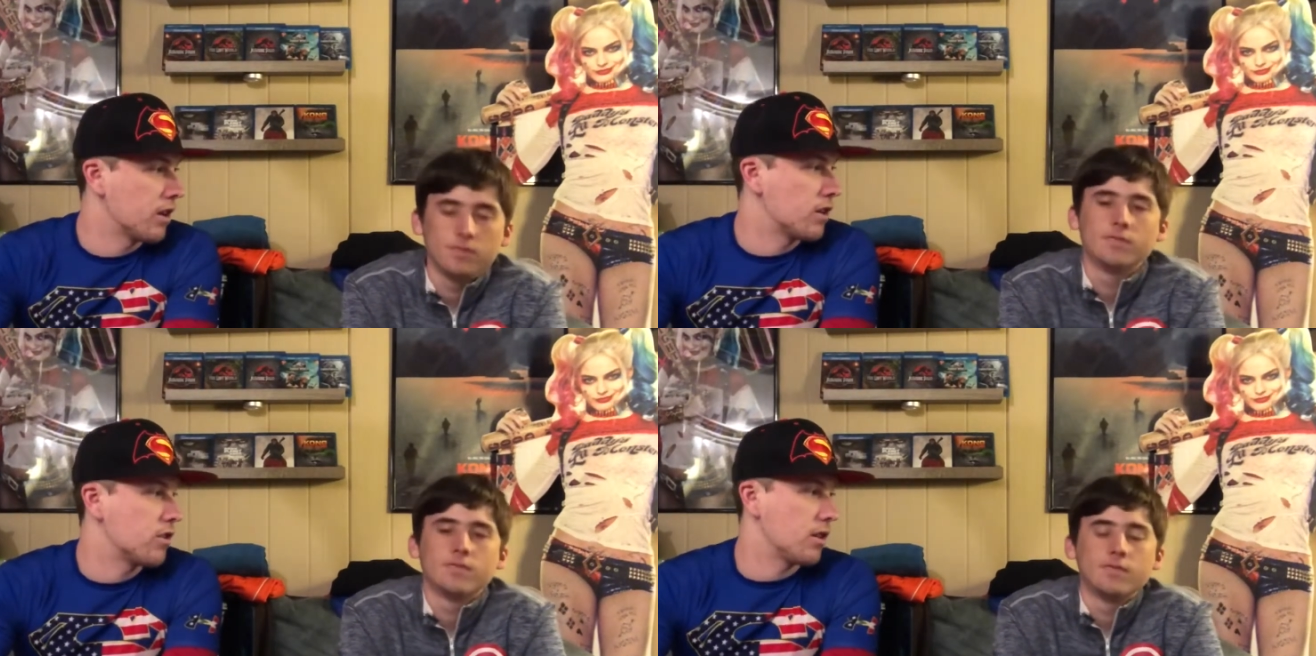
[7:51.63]

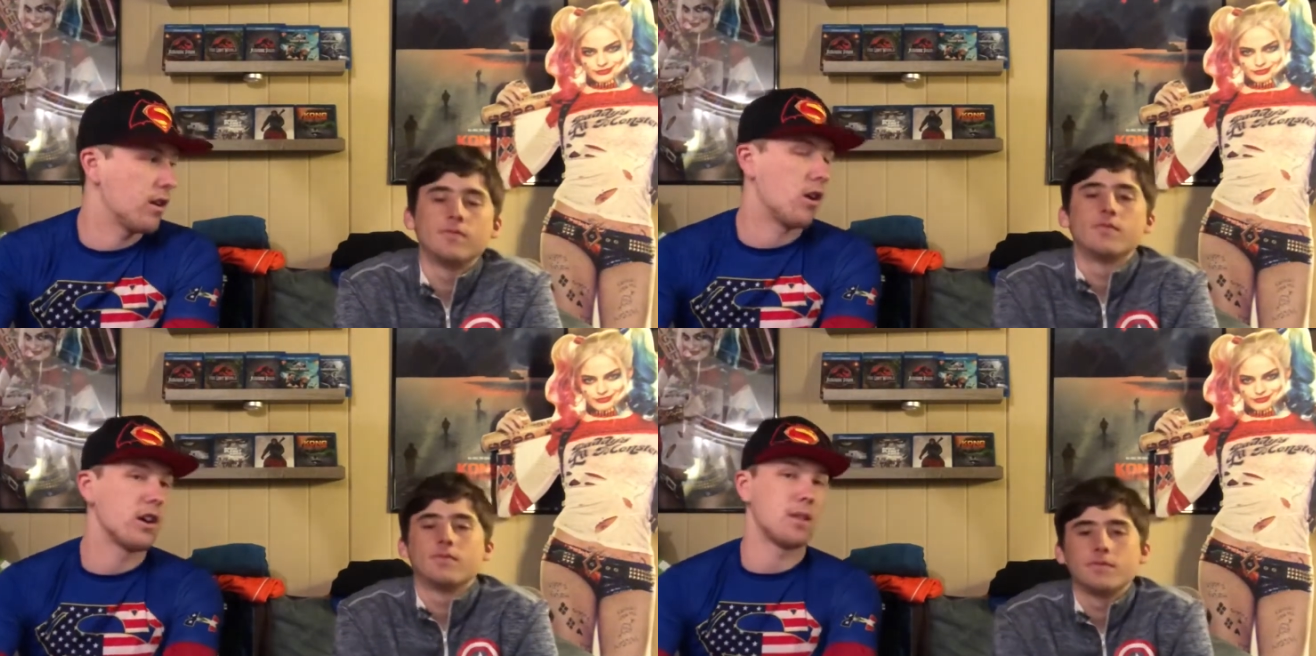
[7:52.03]
Speaker 1: get
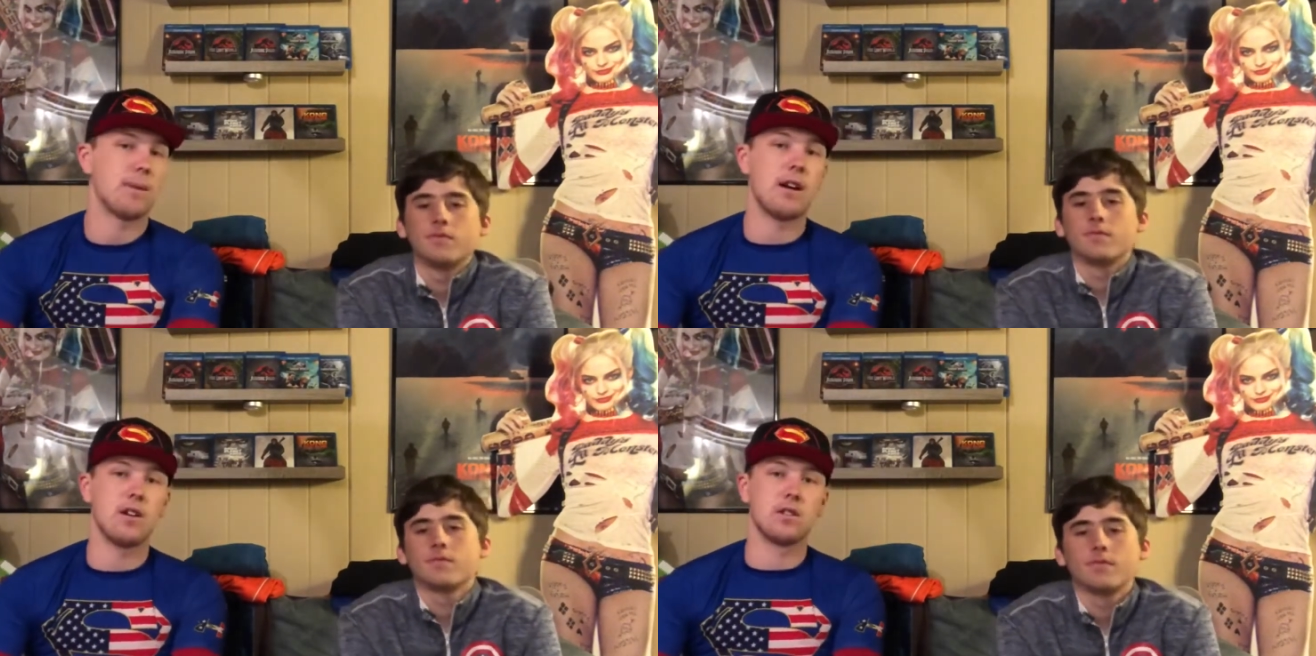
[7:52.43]
they all get
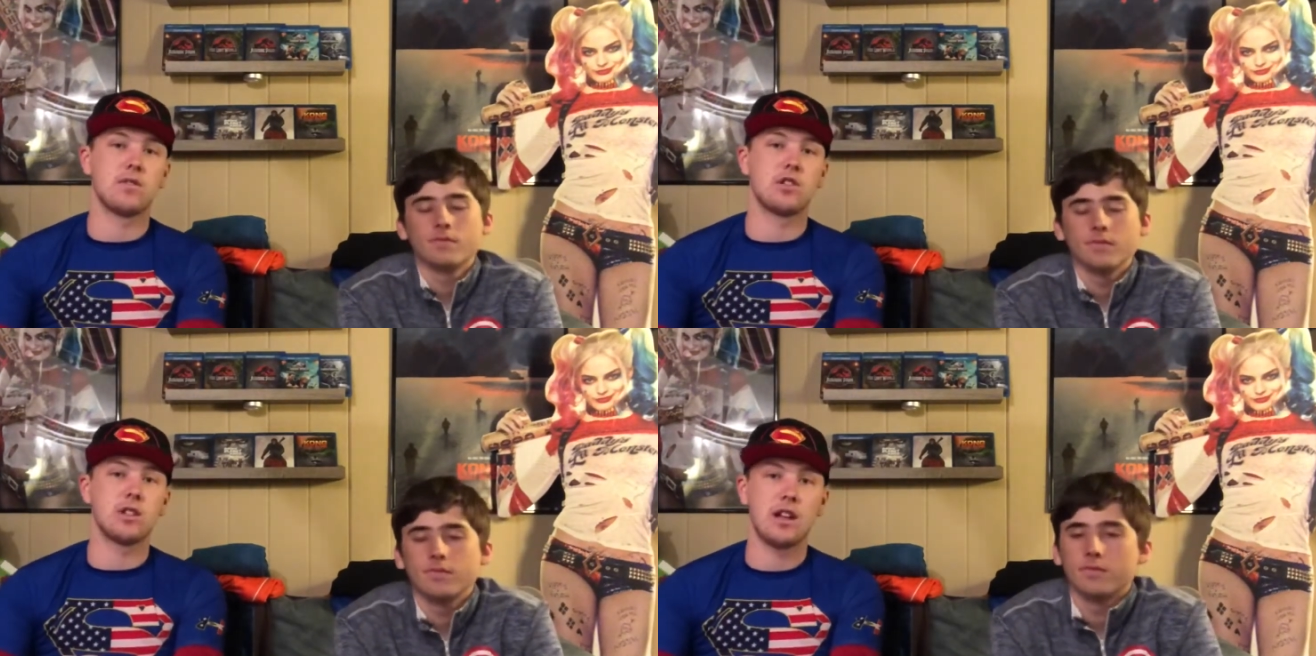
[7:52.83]
the powers
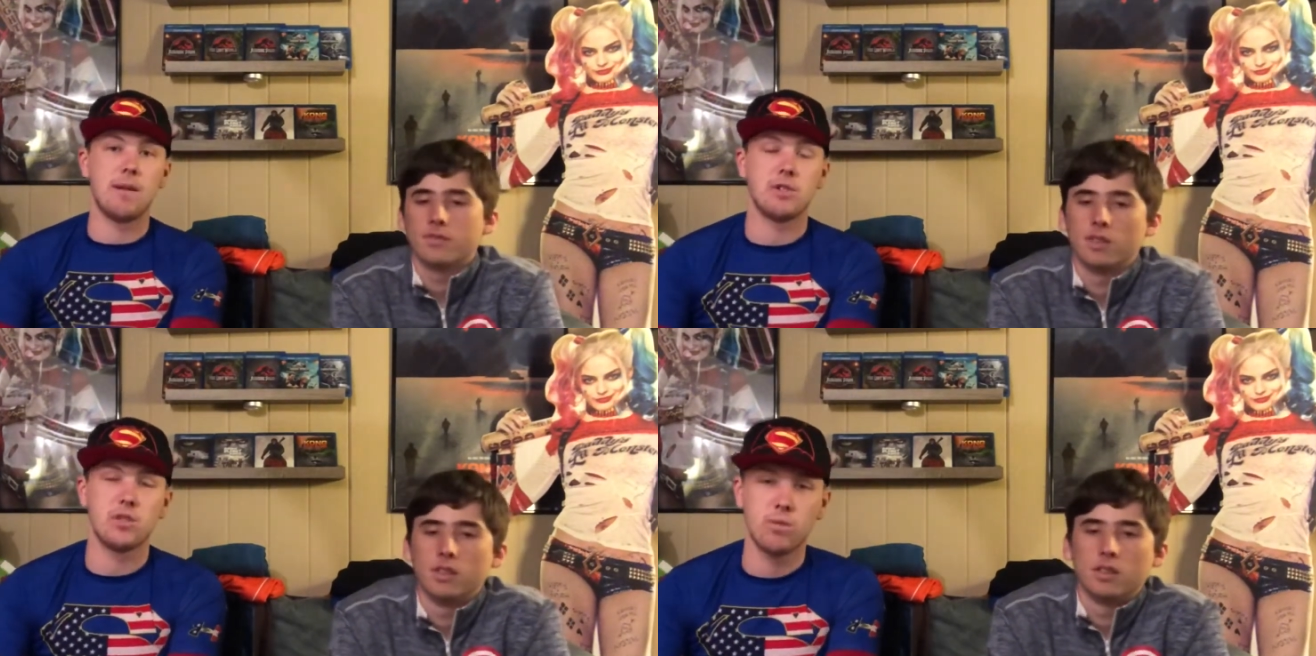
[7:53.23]
of
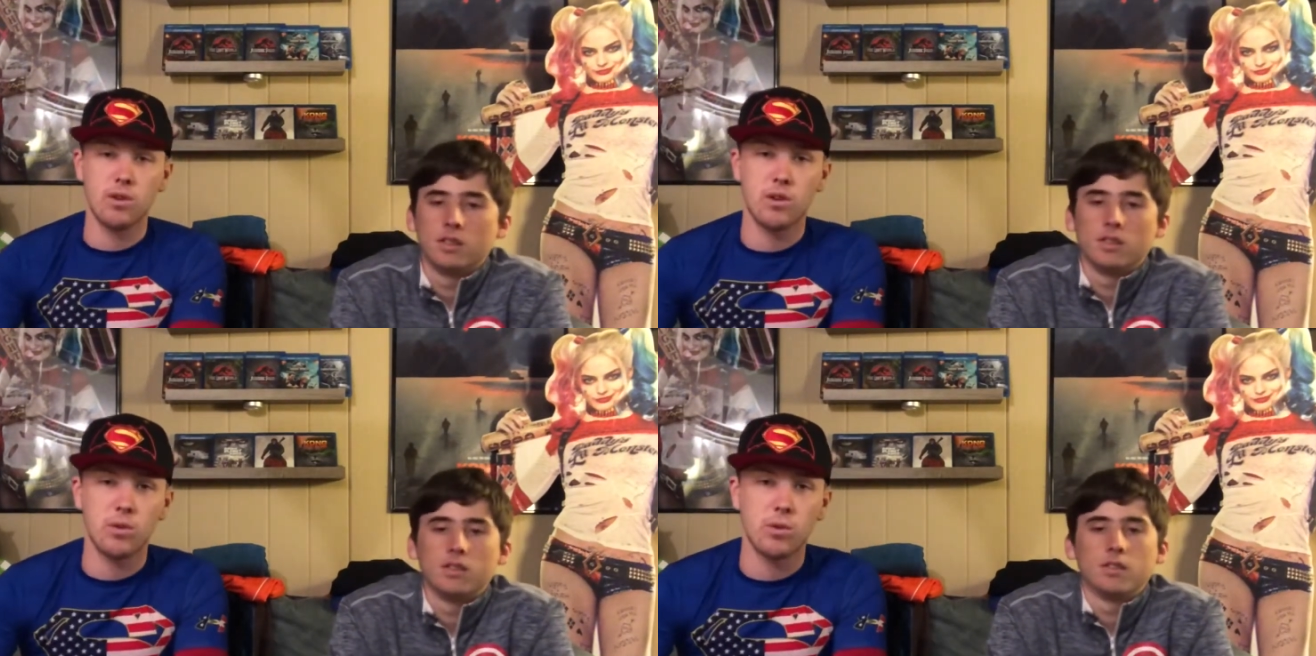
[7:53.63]
Shazam, which is
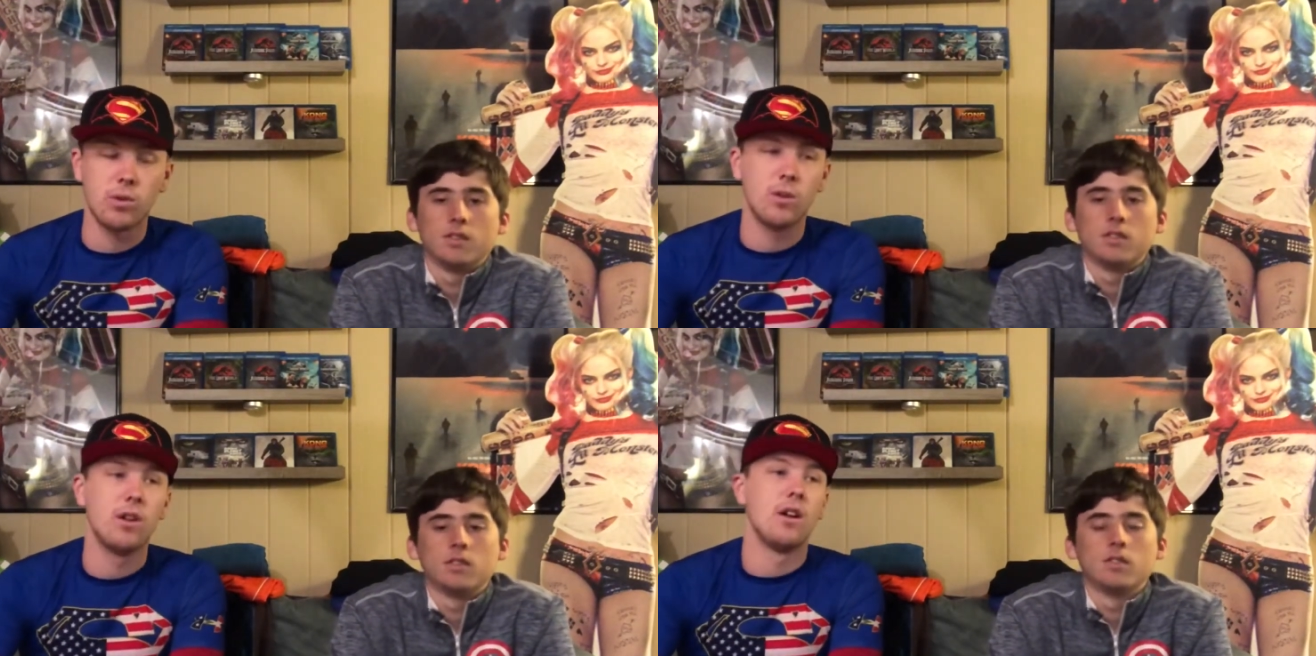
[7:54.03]
really
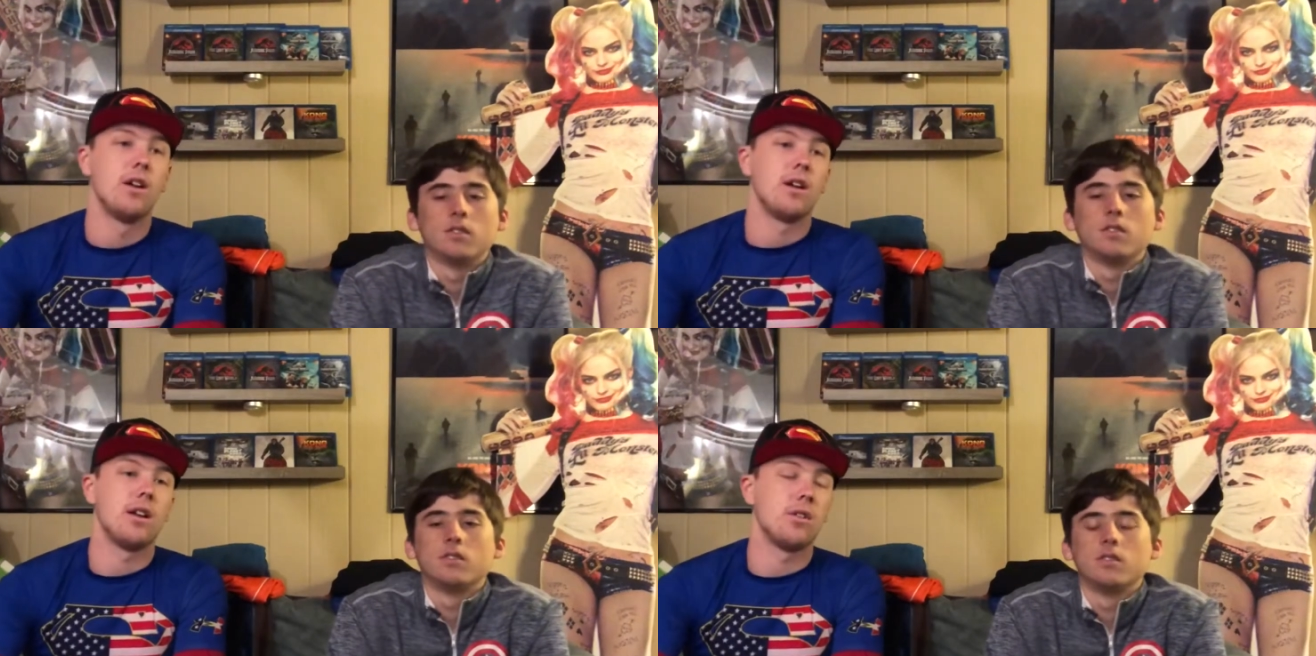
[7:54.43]
cool.
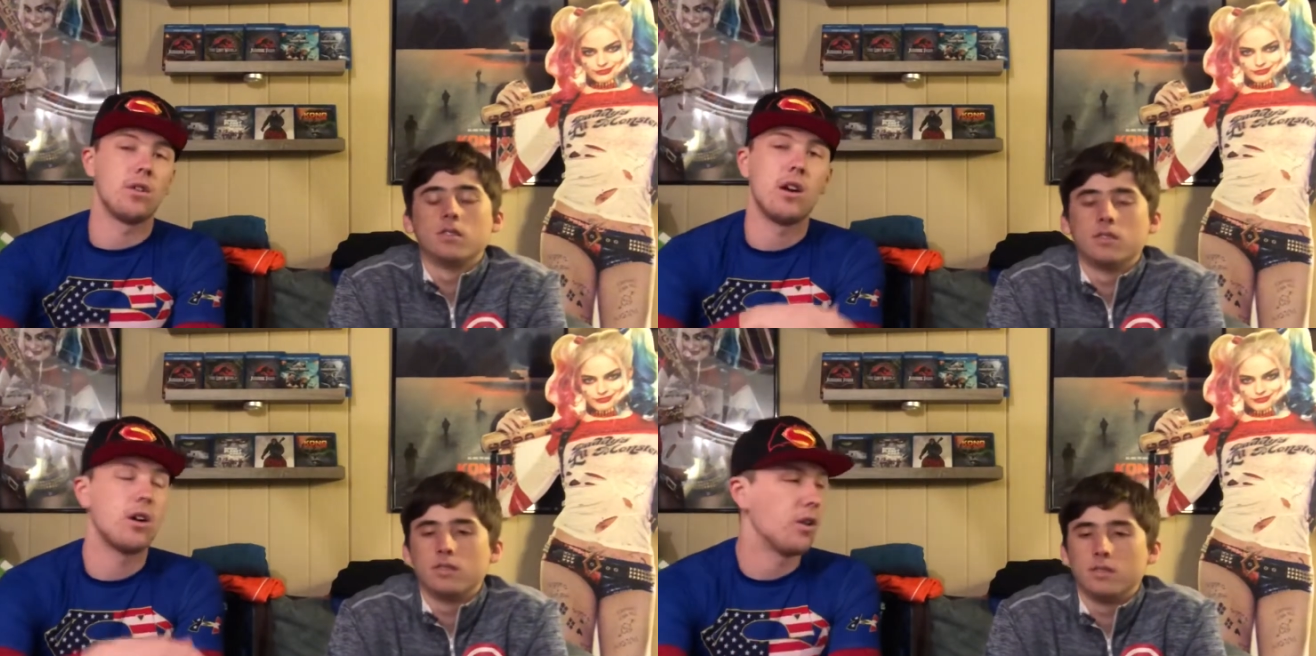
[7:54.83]
And
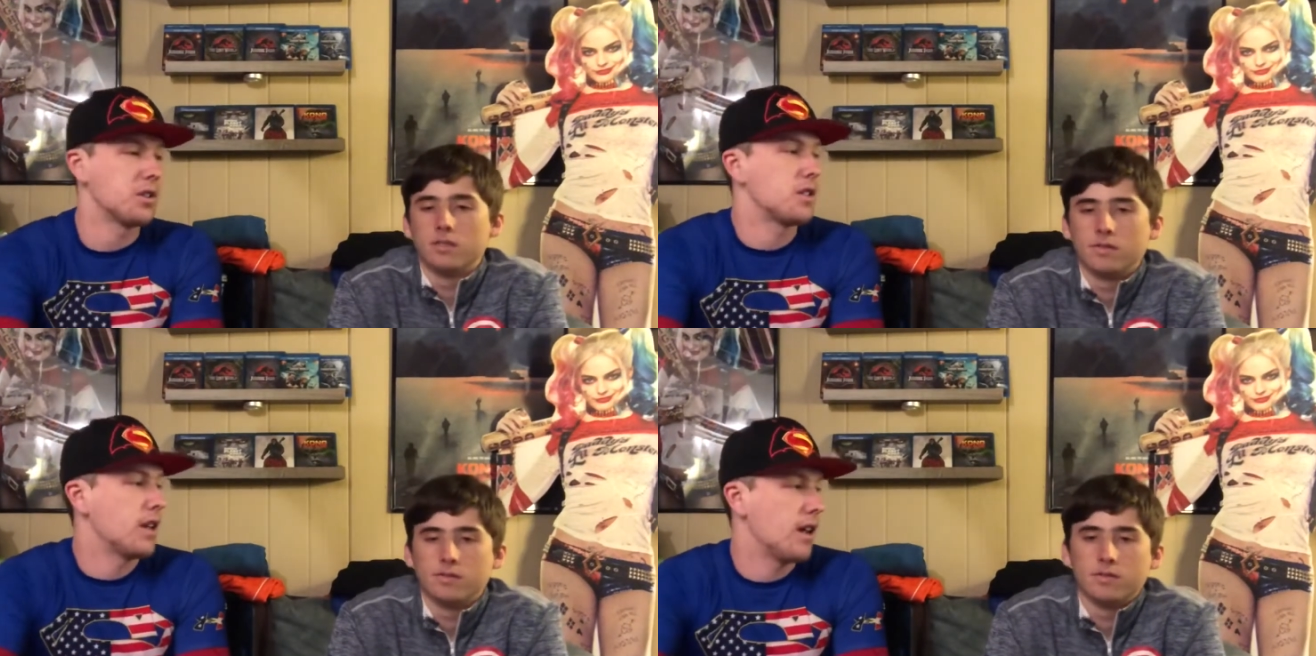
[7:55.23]
they're not all
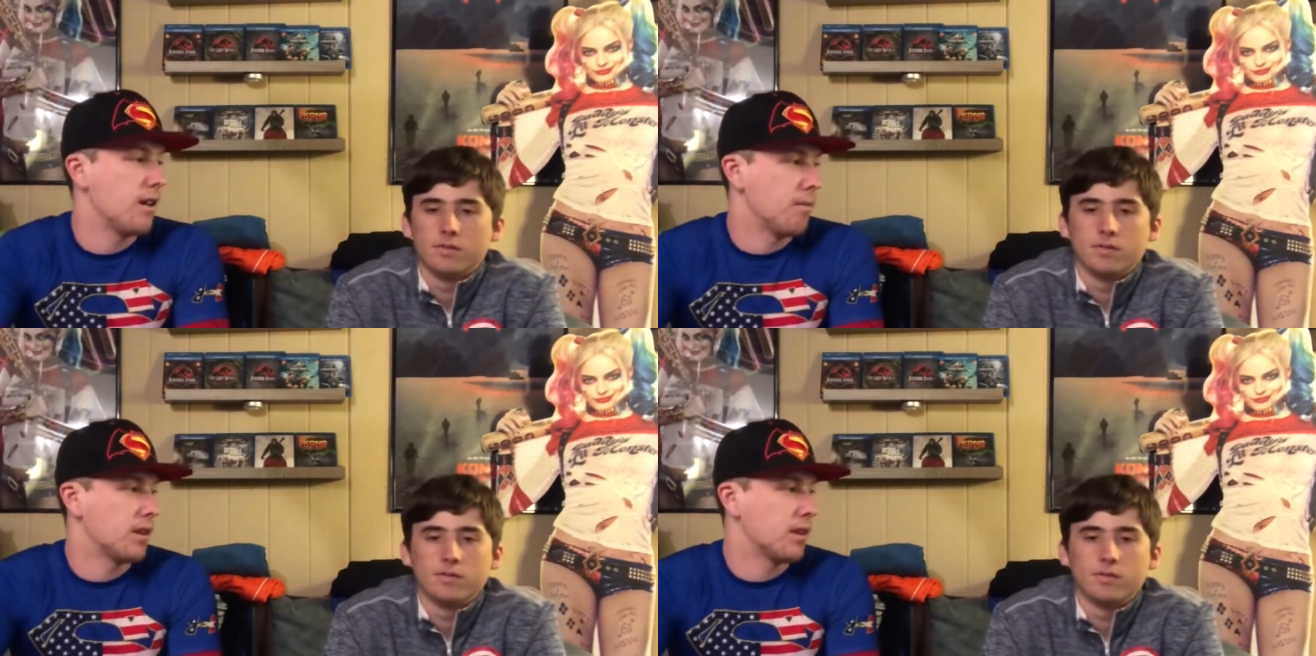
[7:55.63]
the same.